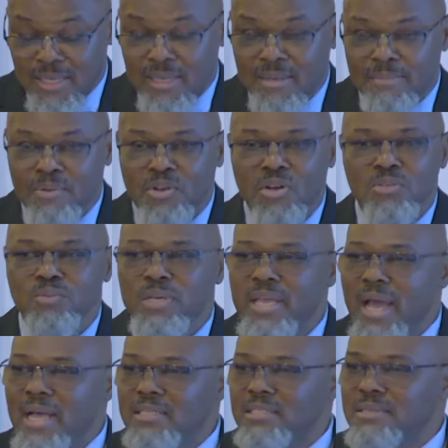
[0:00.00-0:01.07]
Because we
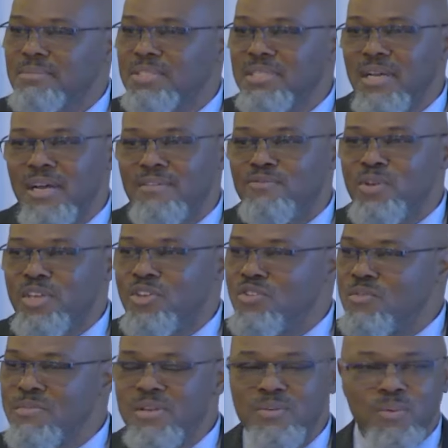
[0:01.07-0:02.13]
got some stuff. We
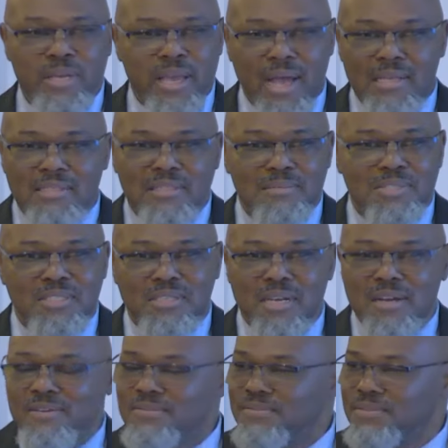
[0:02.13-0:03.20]
human, we got some
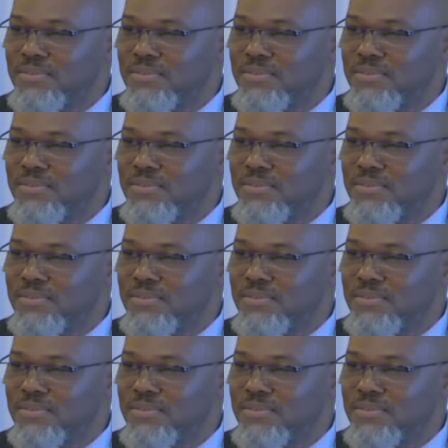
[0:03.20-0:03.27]
stuff.